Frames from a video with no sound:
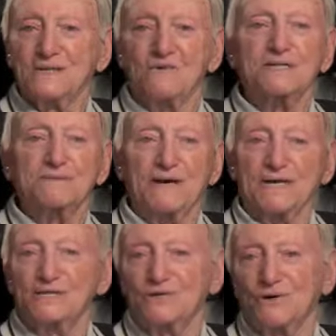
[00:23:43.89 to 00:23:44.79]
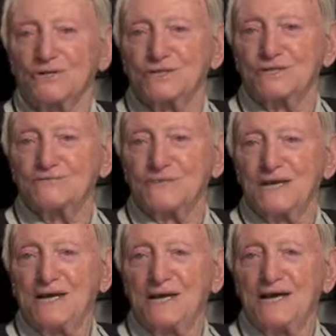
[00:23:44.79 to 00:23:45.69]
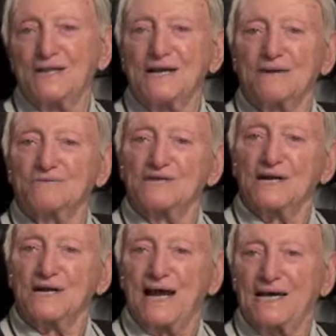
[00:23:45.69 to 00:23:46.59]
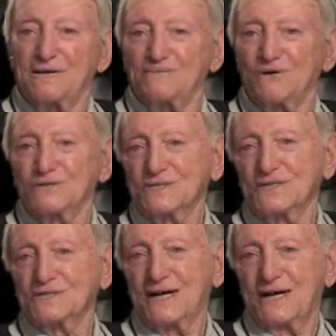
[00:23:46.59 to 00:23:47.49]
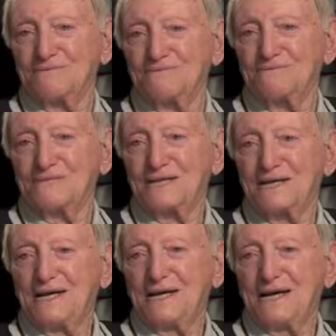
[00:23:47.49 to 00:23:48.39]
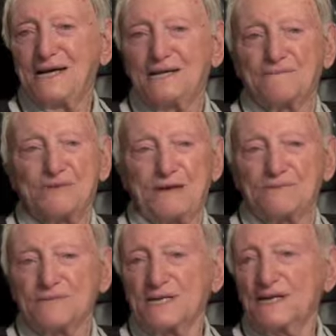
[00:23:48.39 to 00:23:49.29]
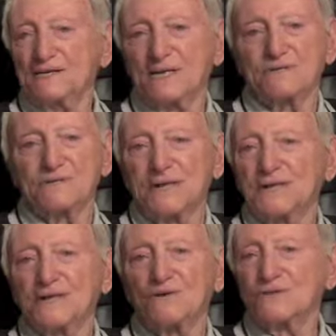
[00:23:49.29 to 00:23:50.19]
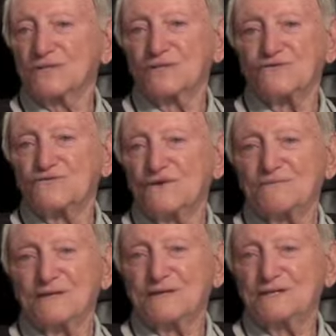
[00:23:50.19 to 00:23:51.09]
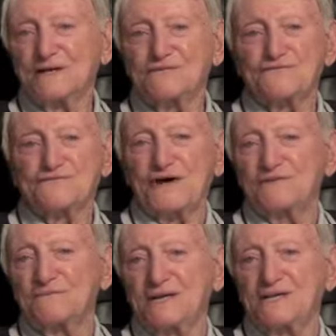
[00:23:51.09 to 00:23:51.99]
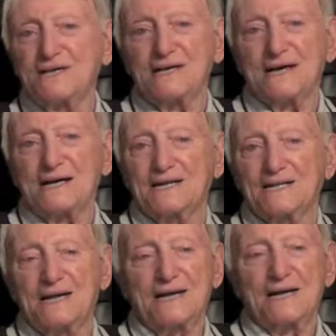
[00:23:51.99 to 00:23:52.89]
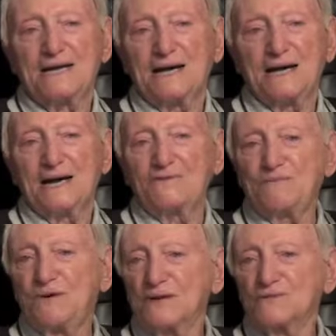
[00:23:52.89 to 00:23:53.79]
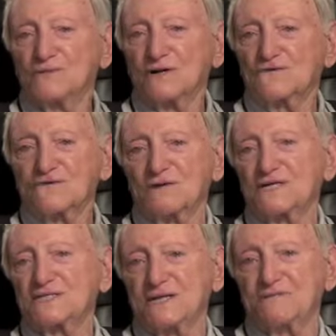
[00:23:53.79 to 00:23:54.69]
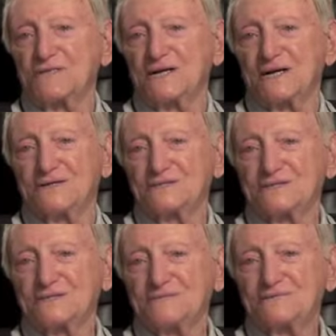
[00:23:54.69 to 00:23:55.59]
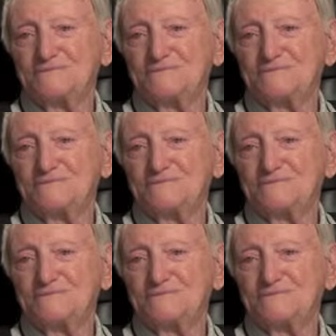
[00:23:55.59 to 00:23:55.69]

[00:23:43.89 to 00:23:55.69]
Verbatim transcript: So I went to Macon, Georgia. And then I was in Atlanta most of the time. And the people there, they, they didn't know what to do for me. They fed me, they had uh, everybody was looking for me to sleep in their house.